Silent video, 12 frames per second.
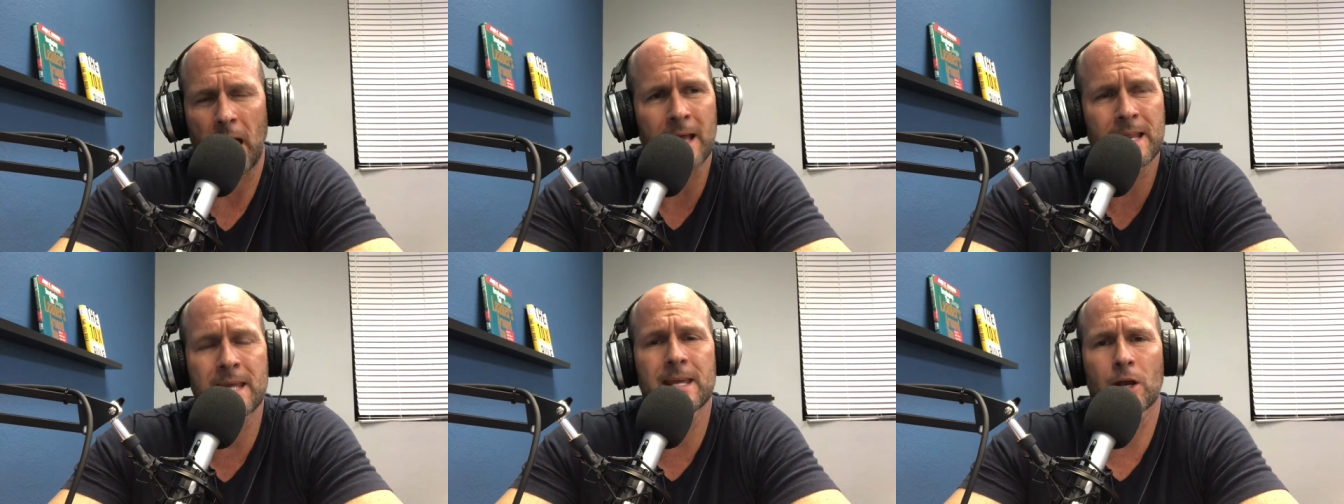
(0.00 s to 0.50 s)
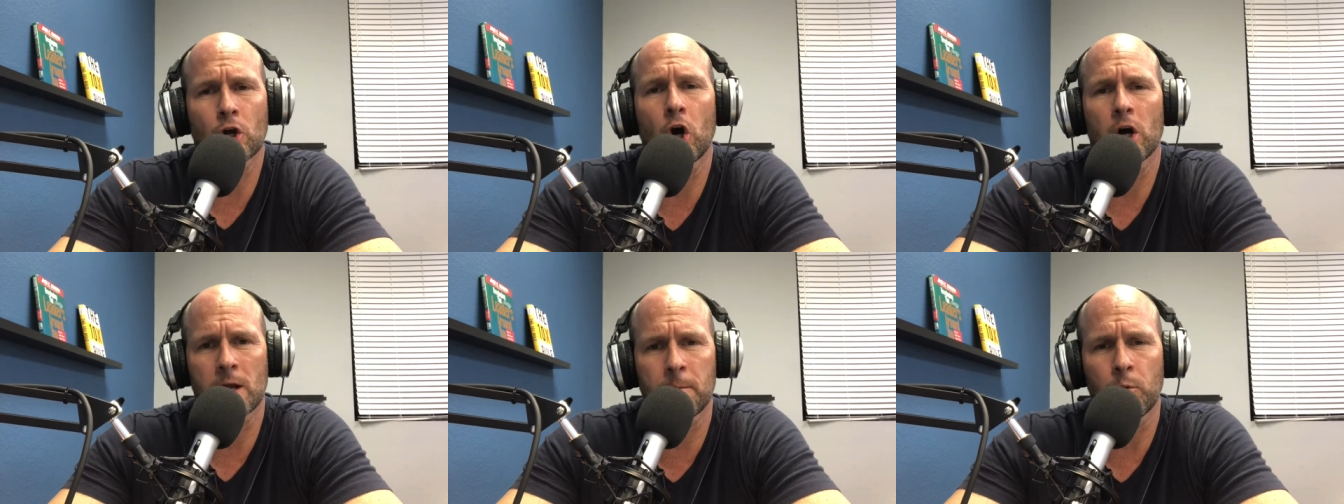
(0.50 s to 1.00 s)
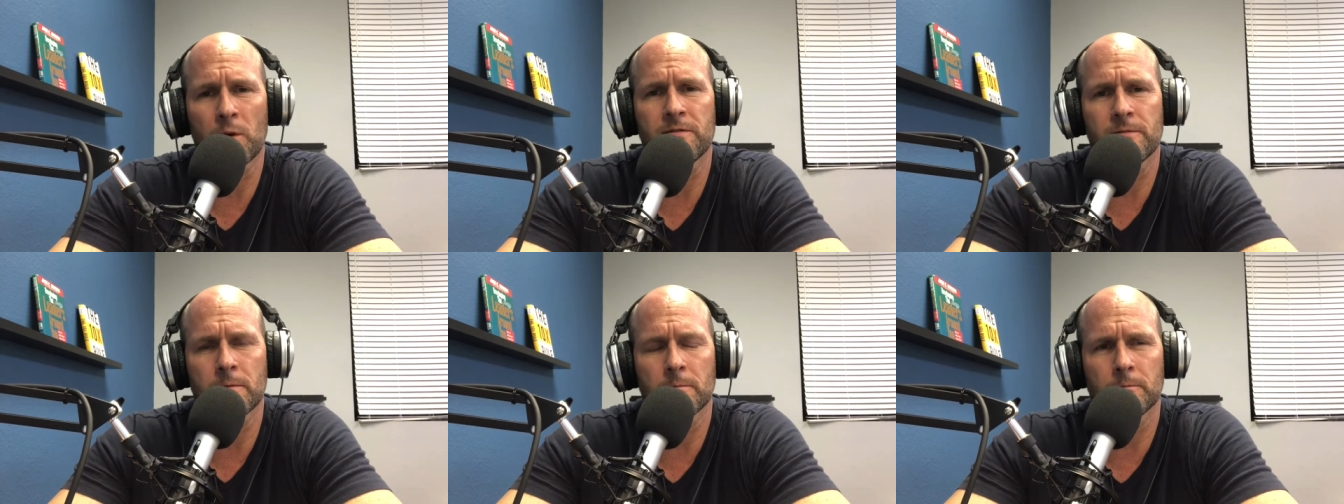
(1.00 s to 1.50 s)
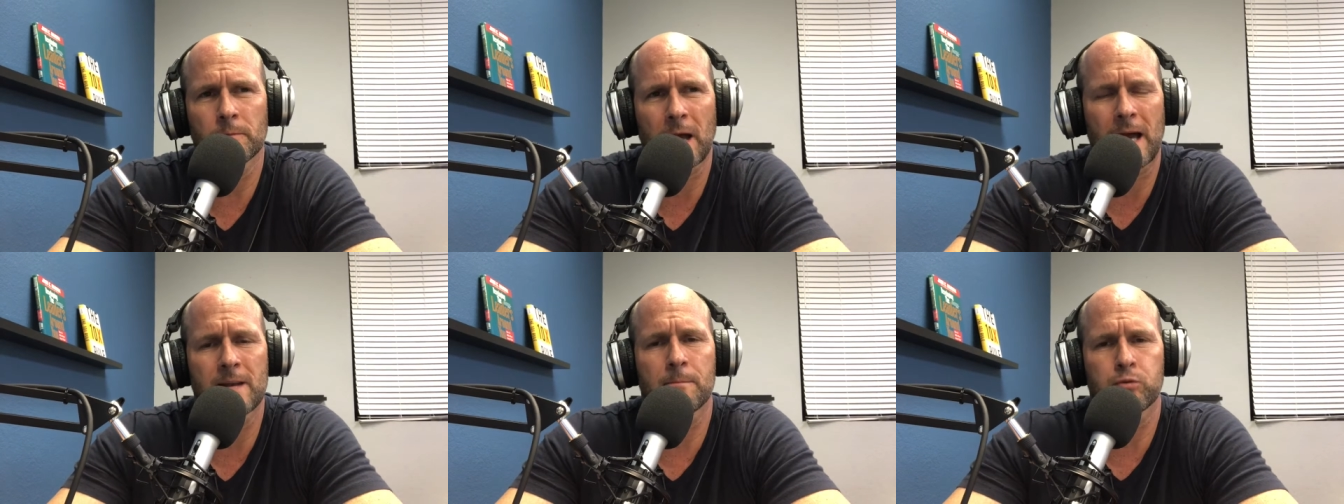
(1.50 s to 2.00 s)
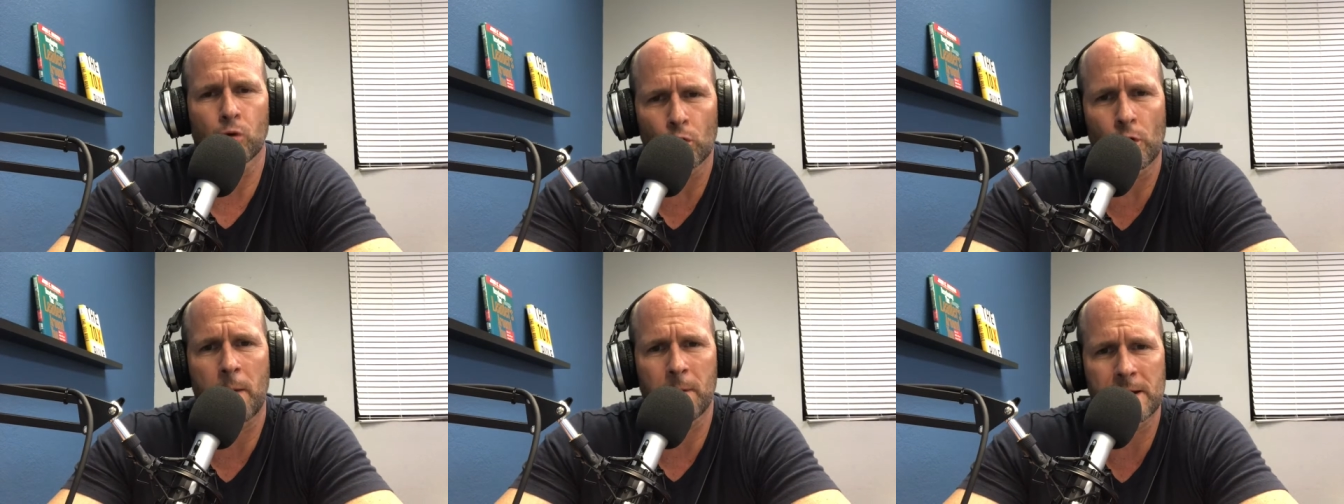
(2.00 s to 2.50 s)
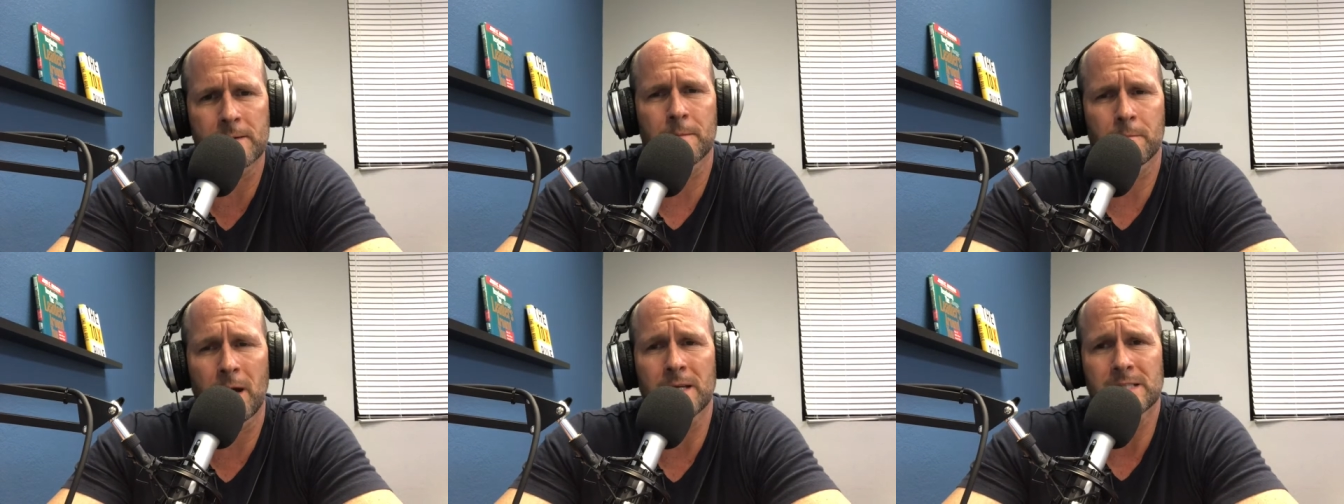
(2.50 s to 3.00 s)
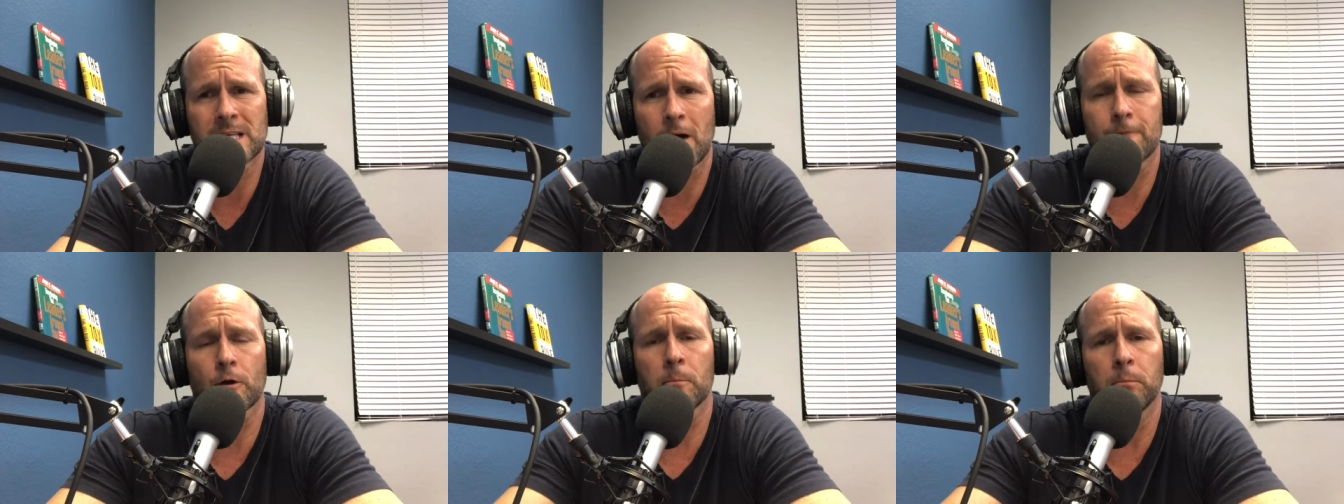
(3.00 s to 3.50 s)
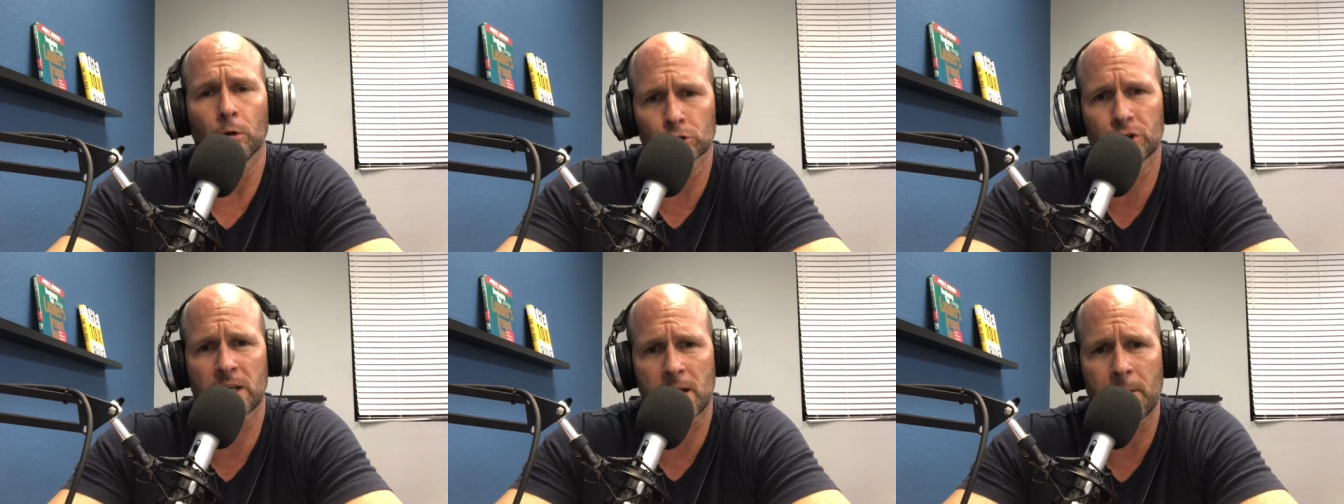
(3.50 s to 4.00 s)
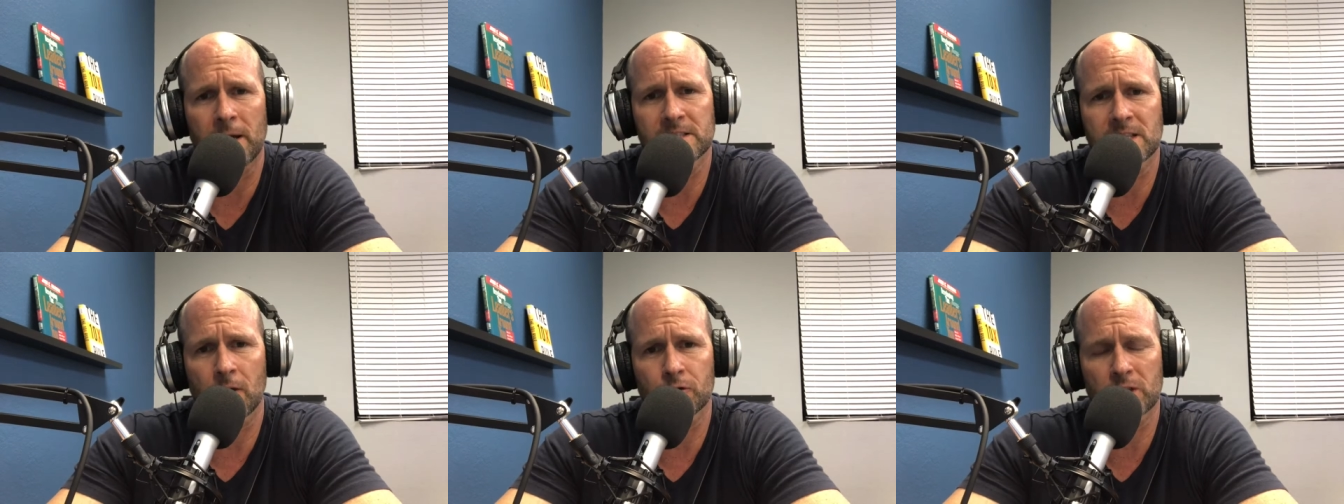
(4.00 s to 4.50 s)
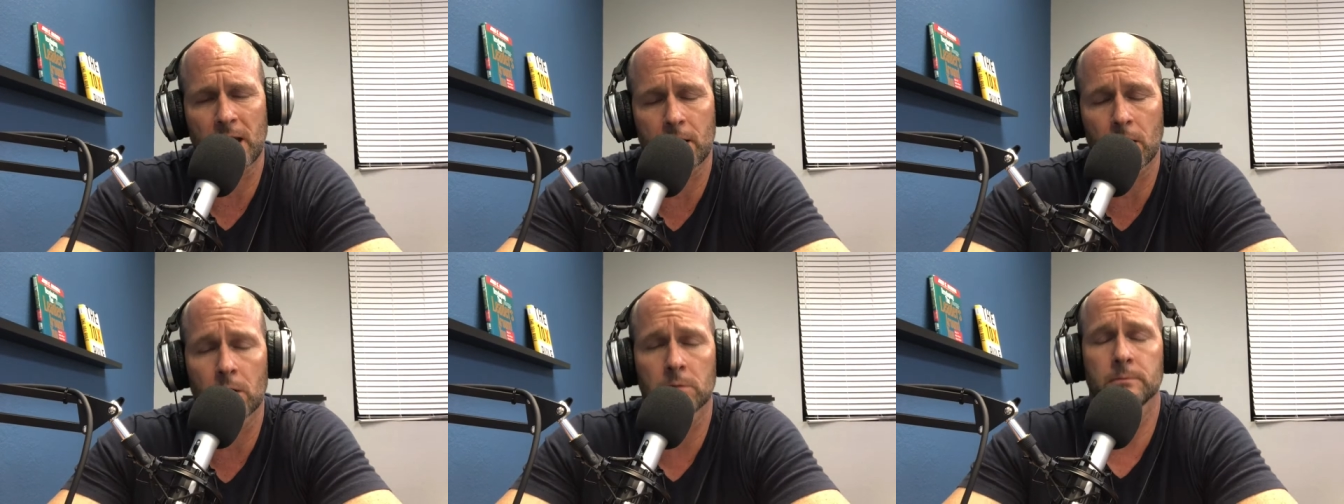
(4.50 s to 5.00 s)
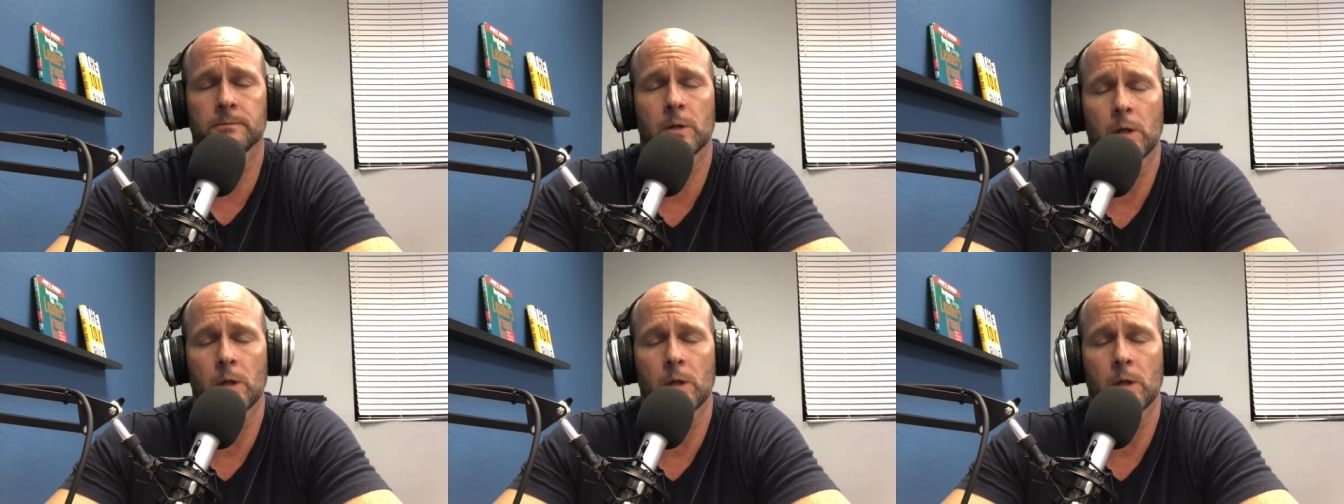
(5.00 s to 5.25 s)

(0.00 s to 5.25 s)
I didn't get caught up with kind of programming myself or bullshitting myself, saying, oh,